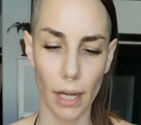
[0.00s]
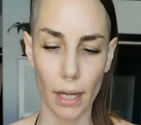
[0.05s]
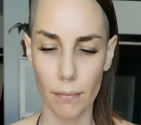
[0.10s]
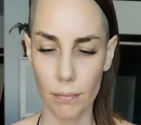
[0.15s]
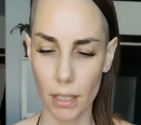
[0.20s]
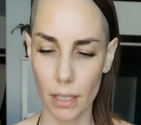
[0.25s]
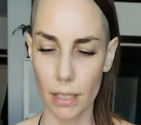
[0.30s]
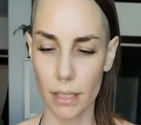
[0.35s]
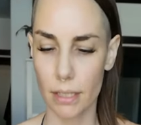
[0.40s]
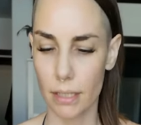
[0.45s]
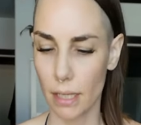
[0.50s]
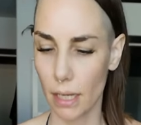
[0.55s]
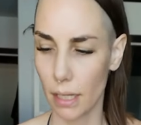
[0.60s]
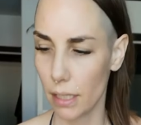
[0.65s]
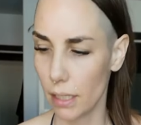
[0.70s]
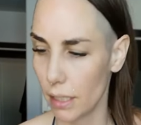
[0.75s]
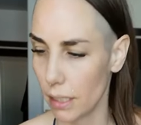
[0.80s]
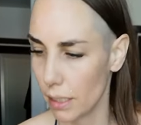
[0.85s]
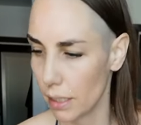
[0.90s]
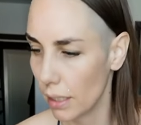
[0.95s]
I'm going to say
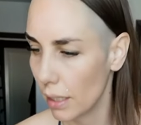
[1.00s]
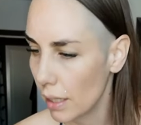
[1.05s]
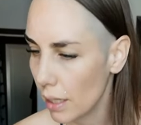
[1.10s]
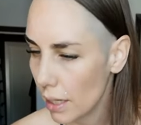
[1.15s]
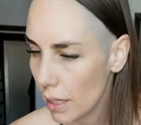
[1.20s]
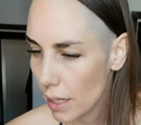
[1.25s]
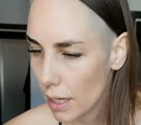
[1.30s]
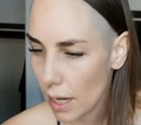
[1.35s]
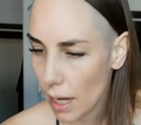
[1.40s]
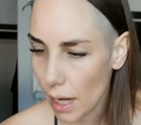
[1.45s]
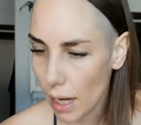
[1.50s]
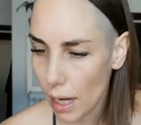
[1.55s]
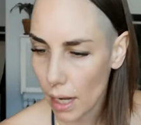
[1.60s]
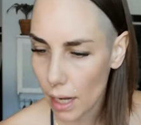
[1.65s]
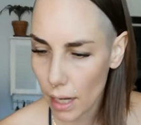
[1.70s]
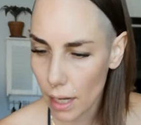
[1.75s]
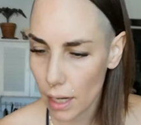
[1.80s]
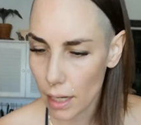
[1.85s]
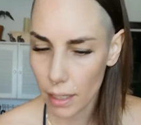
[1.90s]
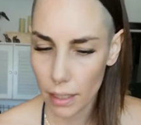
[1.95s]
he.
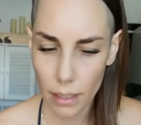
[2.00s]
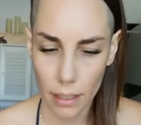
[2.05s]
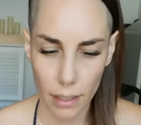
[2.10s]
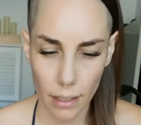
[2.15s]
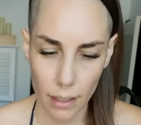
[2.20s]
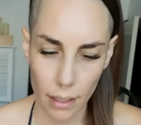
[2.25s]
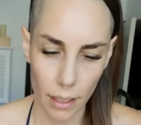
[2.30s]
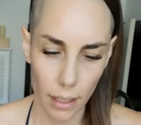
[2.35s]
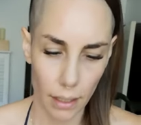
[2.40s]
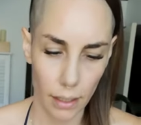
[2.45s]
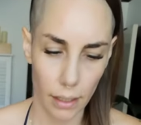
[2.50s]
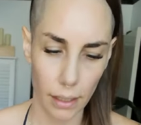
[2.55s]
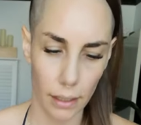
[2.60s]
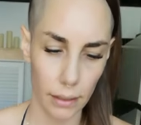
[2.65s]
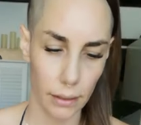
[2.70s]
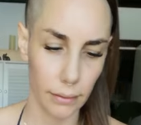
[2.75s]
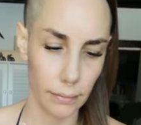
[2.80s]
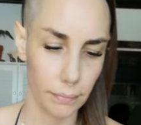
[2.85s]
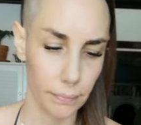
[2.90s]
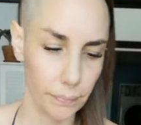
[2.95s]
Uh,
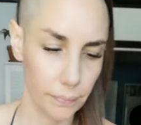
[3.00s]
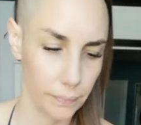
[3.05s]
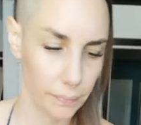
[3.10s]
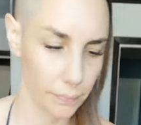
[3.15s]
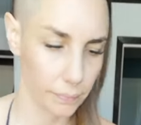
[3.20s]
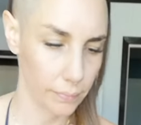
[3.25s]
um,